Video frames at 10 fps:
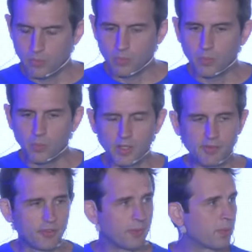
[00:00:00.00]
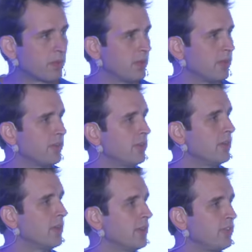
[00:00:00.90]
one of our supporters,
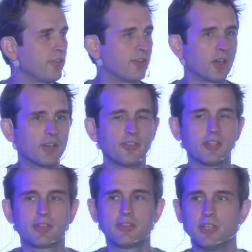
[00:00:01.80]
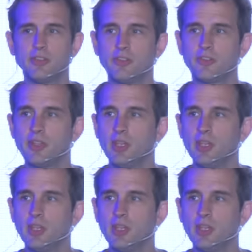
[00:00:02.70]
uh, Jeff Garzik, says,